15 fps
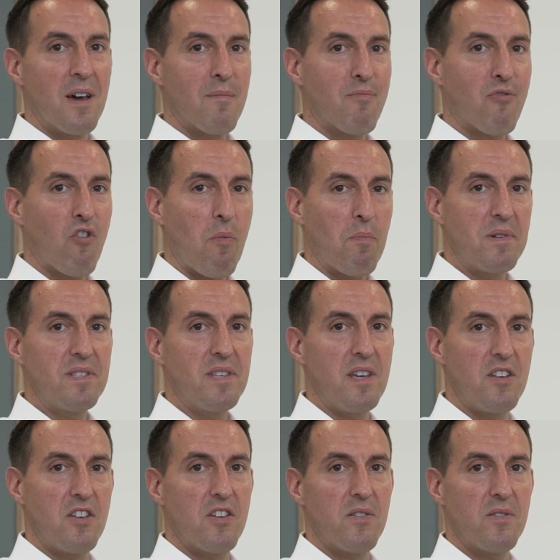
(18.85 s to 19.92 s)
property
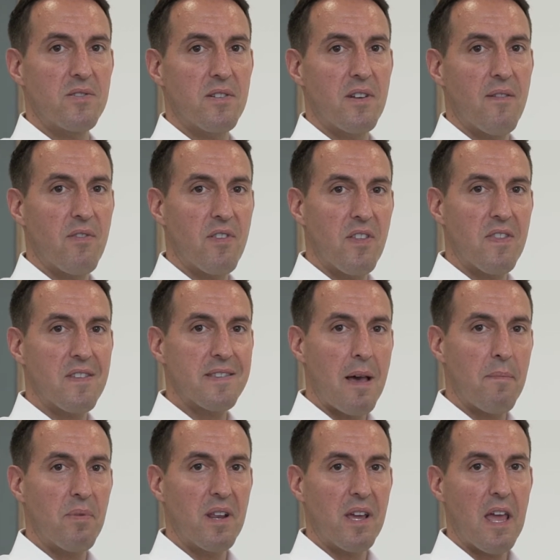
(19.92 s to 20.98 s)
news and everything that's
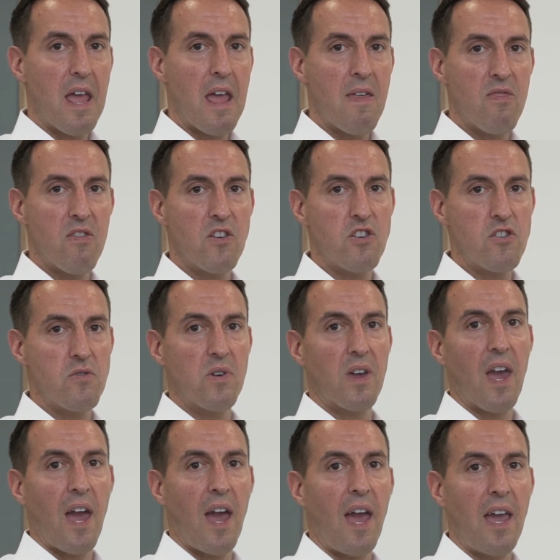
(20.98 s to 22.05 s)
happening in the
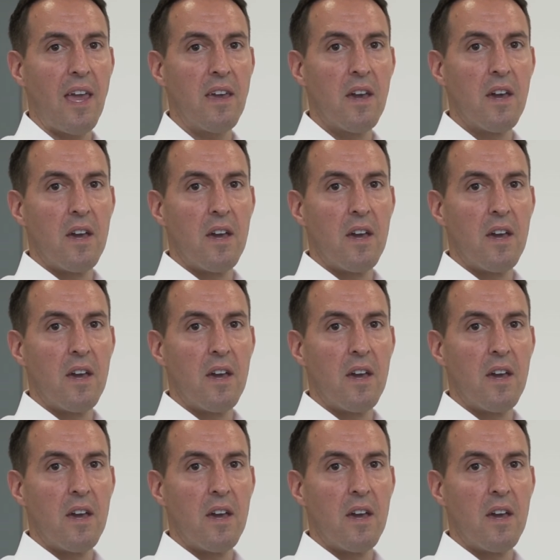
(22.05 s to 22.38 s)
UK.